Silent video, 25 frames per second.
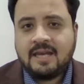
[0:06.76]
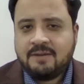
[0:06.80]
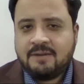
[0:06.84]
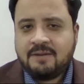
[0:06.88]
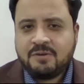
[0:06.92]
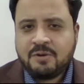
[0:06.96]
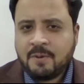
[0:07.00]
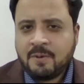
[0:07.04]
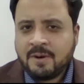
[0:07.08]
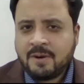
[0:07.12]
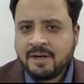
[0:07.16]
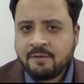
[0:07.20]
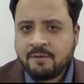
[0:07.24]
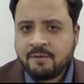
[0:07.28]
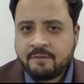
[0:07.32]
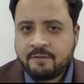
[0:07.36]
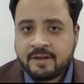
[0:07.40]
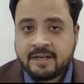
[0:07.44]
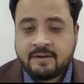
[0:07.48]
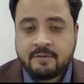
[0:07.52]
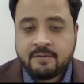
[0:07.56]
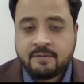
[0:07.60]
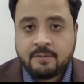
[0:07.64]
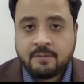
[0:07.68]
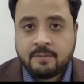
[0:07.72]
If you want to
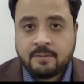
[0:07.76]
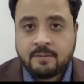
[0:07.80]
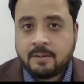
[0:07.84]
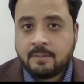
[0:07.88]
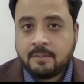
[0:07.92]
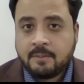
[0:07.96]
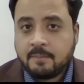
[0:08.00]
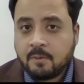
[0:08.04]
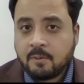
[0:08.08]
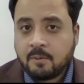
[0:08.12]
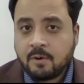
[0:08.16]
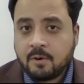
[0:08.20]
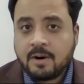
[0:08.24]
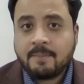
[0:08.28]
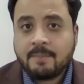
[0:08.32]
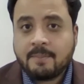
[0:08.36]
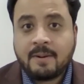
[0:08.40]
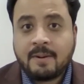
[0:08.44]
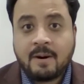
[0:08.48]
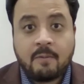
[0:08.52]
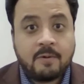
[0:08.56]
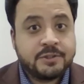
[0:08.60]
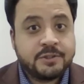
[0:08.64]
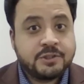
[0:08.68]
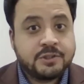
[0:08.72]
read more
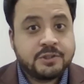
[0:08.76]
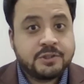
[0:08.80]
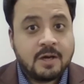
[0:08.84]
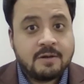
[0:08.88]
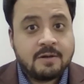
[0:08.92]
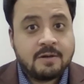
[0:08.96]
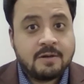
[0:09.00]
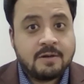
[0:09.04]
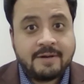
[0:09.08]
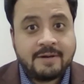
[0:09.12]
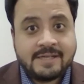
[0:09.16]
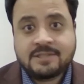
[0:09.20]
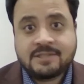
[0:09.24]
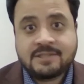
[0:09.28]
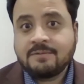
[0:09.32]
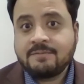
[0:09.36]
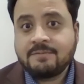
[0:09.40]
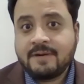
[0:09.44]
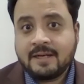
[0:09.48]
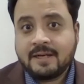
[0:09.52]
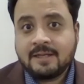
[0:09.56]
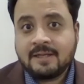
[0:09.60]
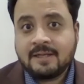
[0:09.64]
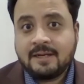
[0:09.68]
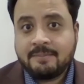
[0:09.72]
about what John writes on a
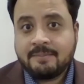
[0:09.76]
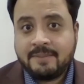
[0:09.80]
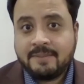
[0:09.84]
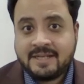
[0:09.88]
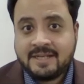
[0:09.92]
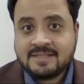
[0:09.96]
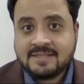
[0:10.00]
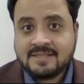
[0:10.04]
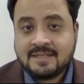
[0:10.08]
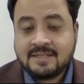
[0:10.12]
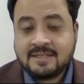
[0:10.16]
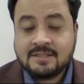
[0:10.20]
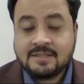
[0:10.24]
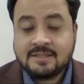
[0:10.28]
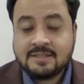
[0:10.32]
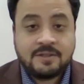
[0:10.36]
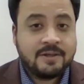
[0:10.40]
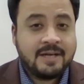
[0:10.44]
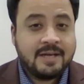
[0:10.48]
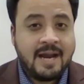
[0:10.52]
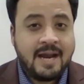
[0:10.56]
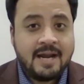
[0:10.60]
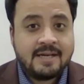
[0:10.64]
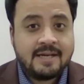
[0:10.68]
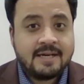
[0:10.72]
regular basis, you
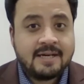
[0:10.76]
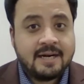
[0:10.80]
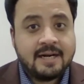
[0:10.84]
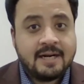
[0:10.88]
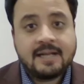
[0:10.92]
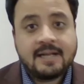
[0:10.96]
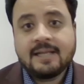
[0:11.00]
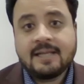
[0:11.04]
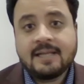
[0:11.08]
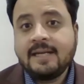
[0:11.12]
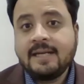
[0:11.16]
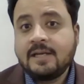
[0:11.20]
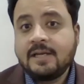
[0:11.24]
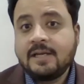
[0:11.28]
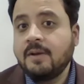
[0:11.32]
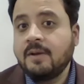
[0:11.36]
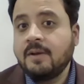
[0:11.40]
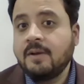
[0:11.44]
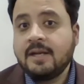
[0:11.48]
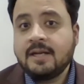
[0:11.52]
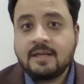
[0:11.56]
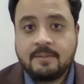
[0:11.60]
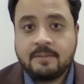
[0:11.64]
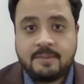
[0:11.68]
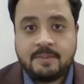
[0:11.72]
could head directly to
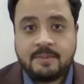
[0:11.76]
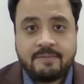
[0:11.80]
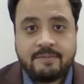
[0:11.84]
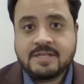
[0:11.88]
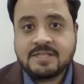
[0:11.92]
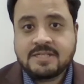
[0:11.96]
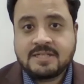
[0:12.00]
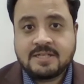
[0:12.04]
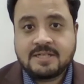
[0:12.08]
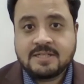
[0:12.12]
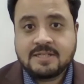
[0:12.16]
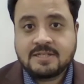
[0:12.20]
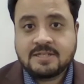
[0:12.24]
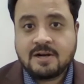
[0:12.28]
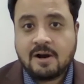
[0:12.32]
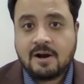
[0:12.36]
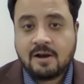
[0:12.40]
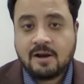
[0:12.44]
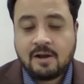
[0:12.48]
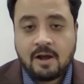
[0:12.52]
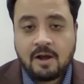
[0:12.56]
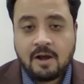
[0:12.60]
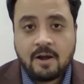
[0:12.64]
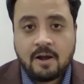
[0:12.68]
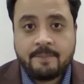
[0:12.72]

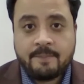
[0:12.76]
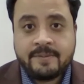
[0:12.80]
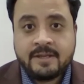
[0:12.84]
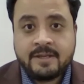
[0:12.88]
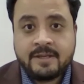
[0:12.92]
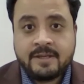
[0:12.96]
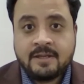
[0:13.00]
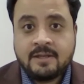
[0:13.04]
incomeinvestors.com.